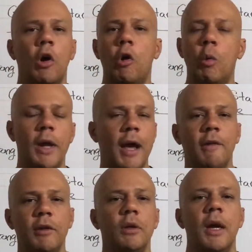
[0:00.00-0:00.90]
or what
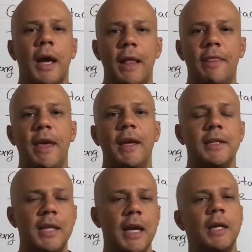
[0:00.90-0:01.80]
have you, and they
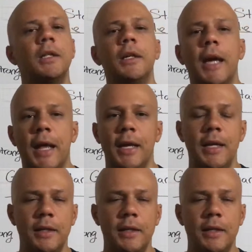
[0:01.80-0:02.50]
can take a look at it.